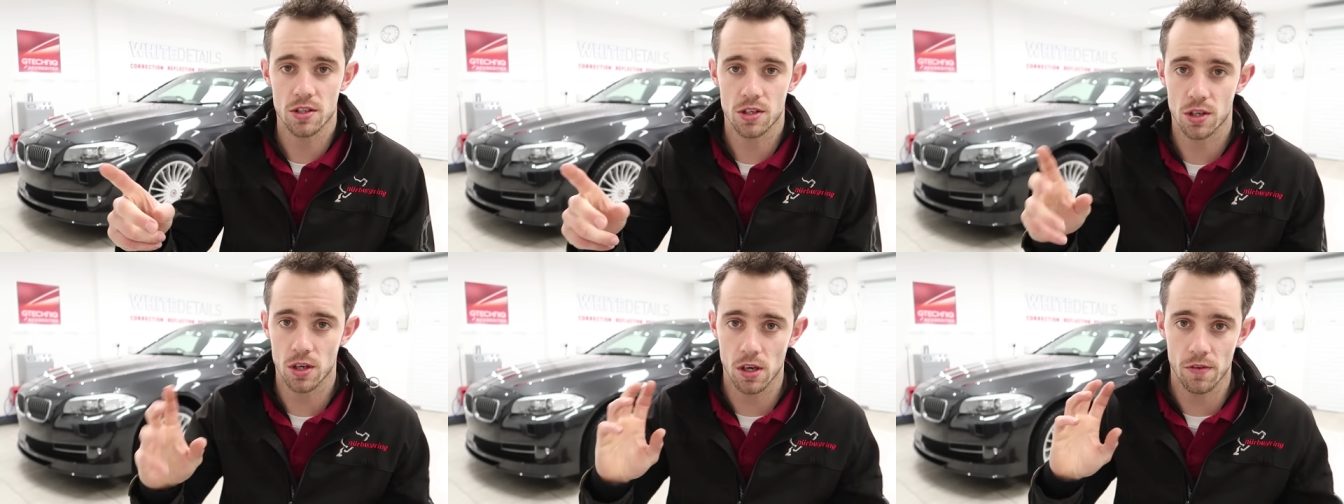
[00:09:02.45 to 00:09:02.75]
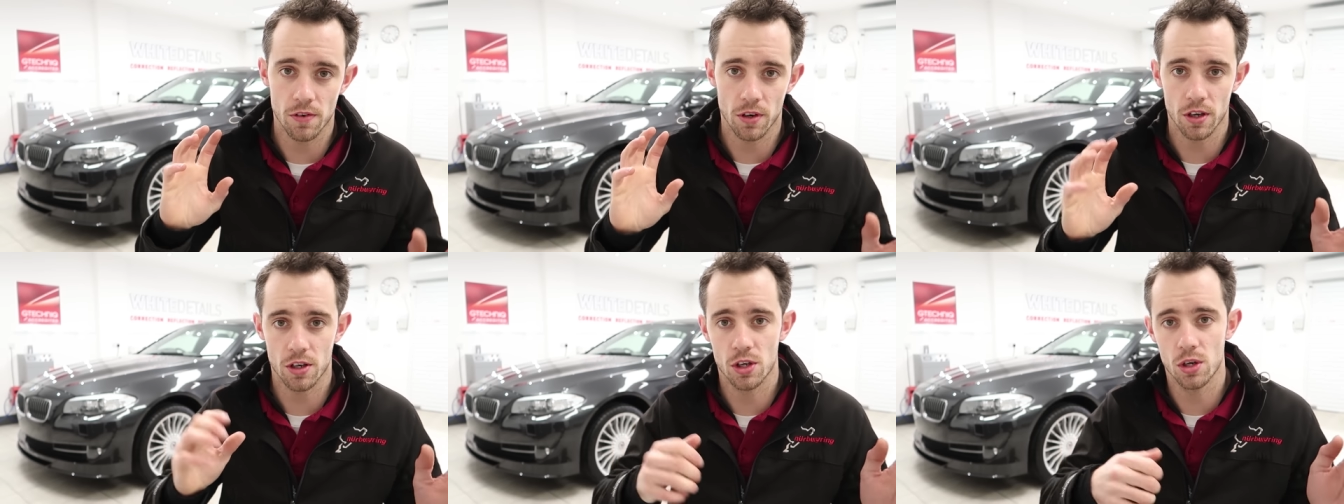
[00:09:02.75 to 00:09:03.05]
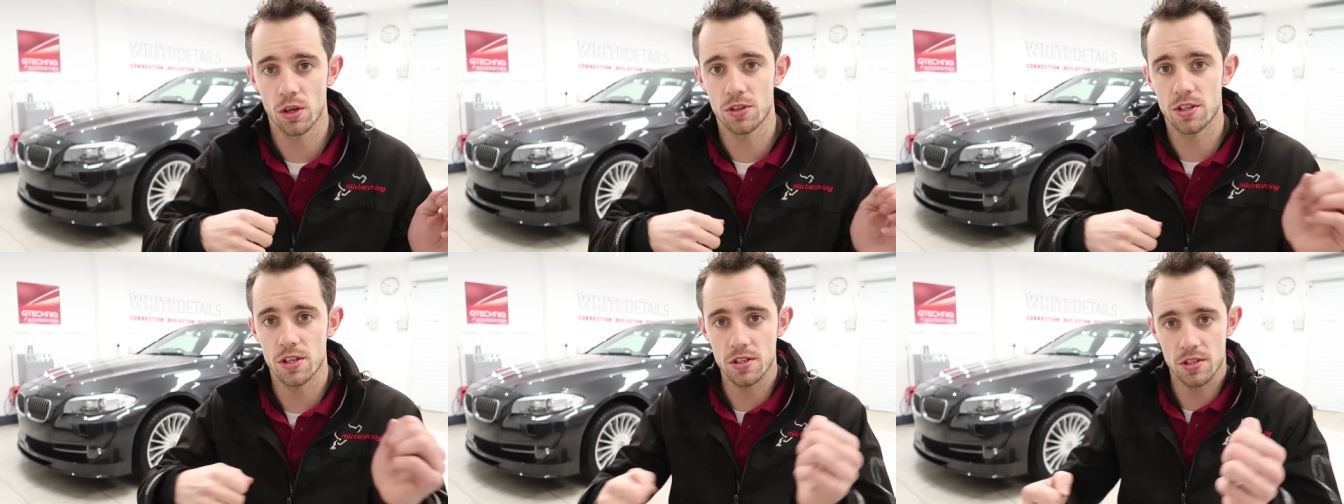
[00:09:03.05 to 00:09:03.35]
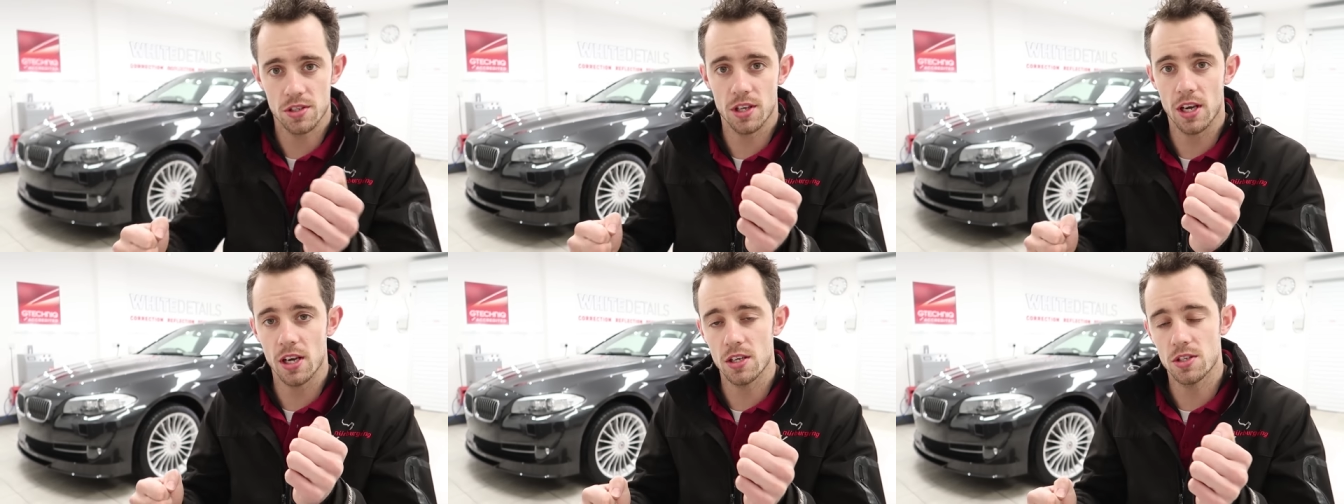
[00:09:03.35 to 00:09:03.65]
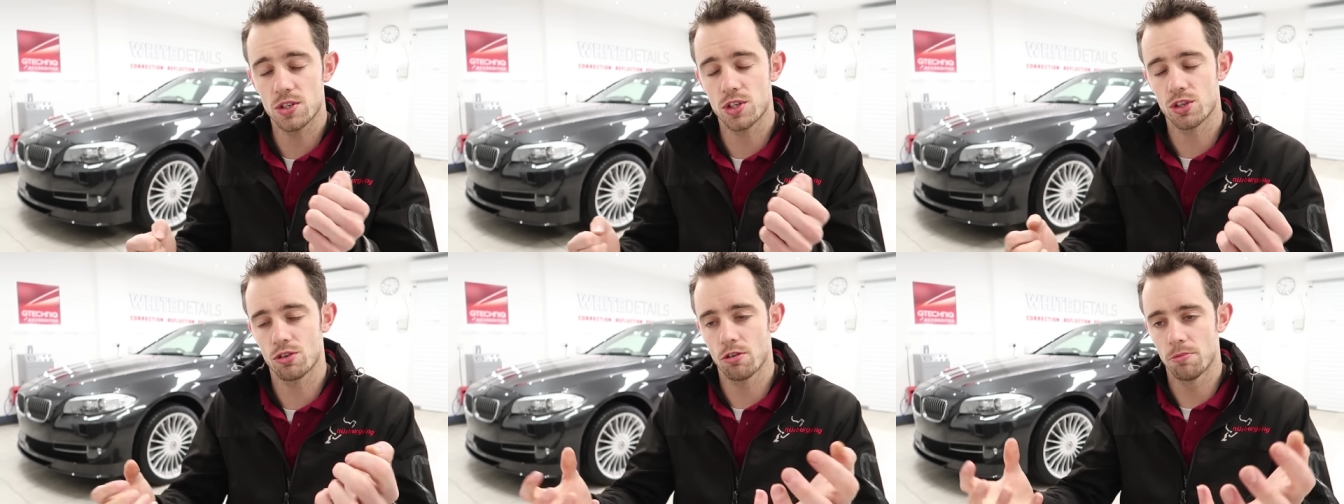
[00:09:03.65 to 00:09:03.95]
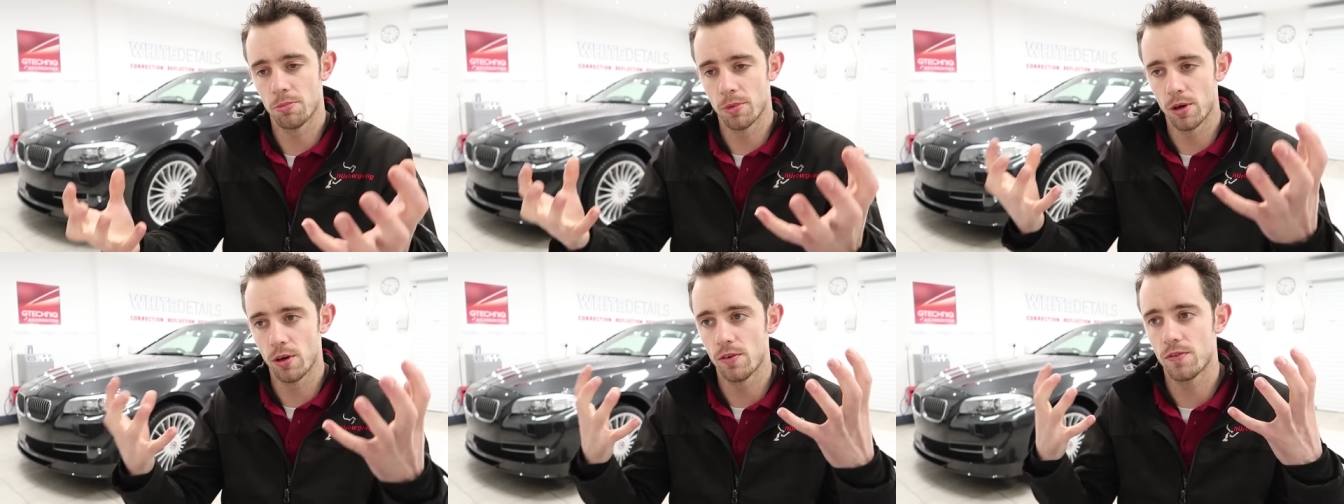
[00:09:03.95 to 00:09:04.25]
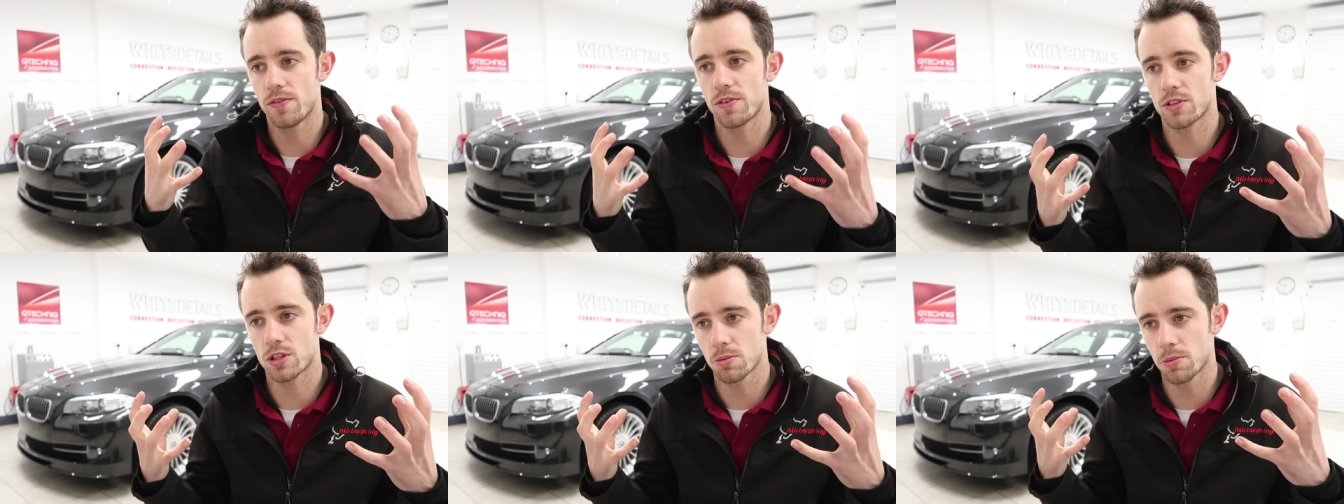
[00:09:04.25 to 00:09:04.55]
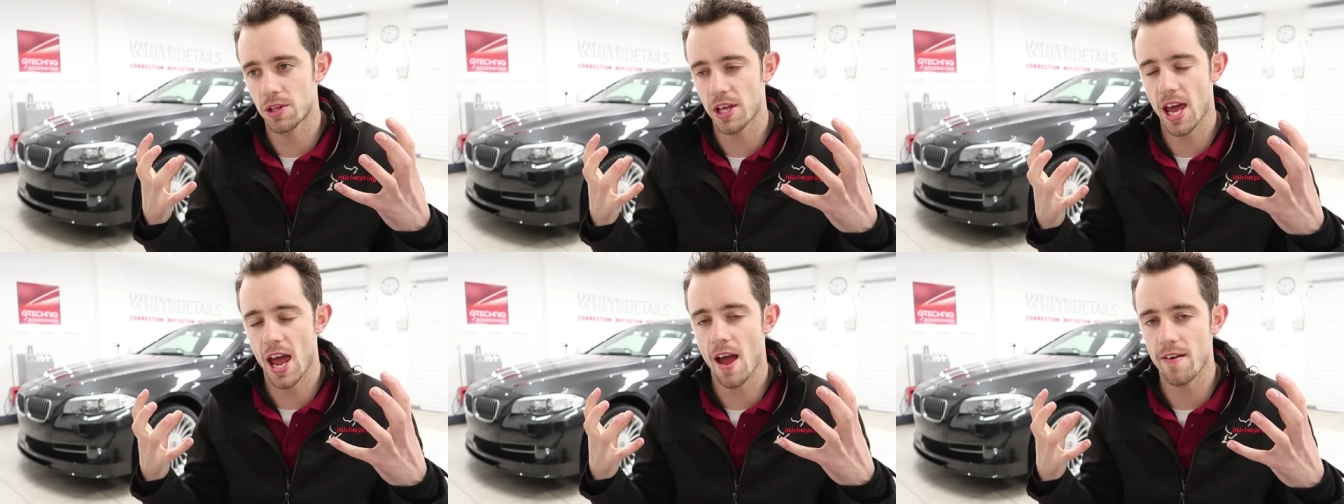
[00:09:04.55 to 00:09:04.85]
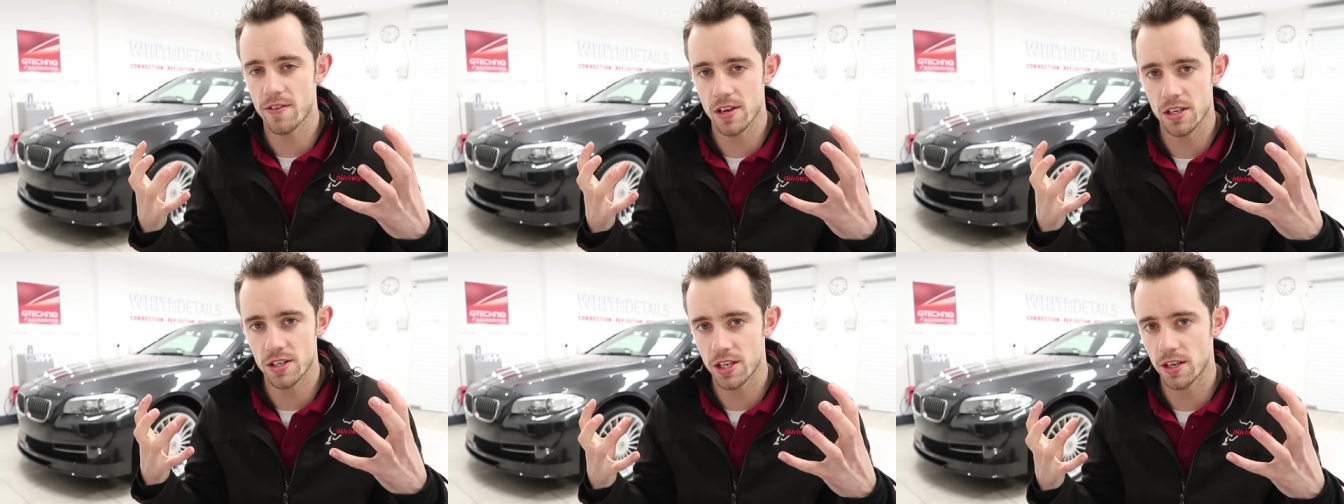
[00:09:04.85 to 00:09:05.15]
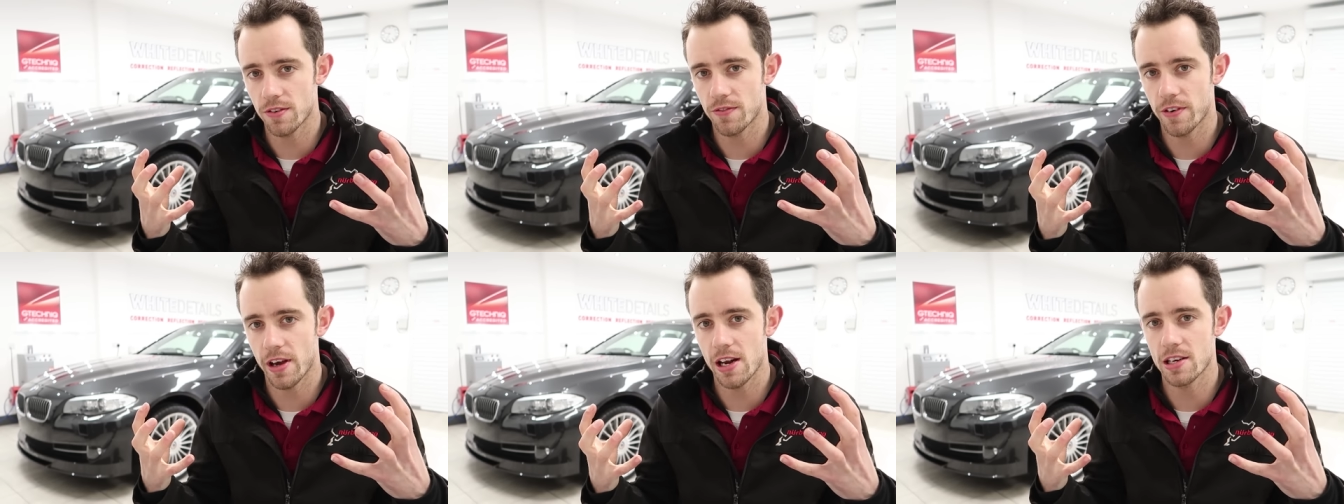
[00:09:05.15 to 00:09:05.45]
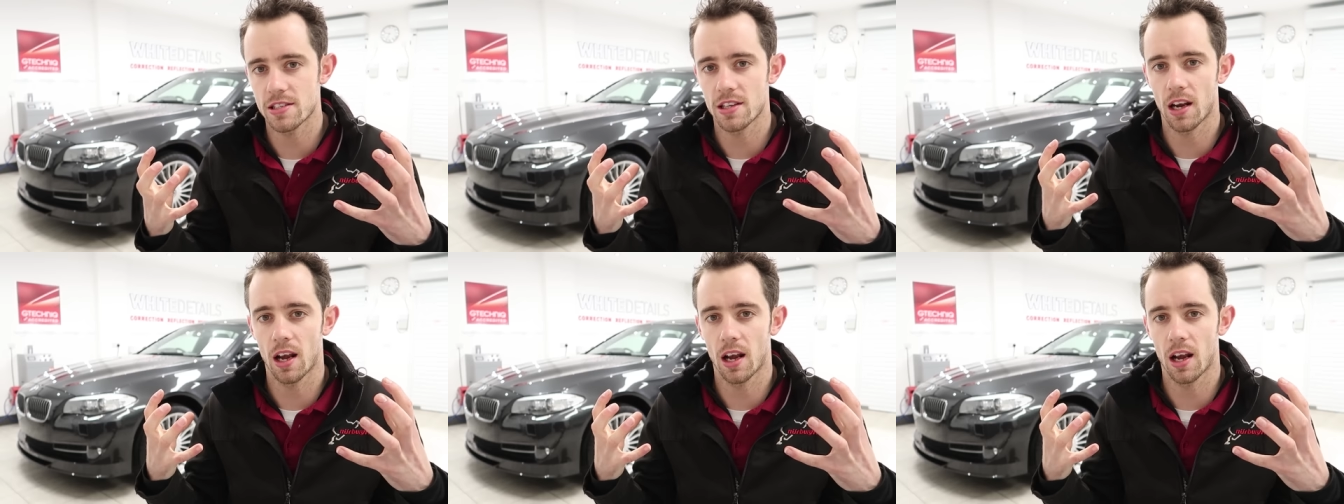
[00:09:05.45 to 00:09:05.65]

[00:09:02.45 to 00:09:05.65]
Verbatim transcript: So you've got a cutting stage to remove some of the heavy defects,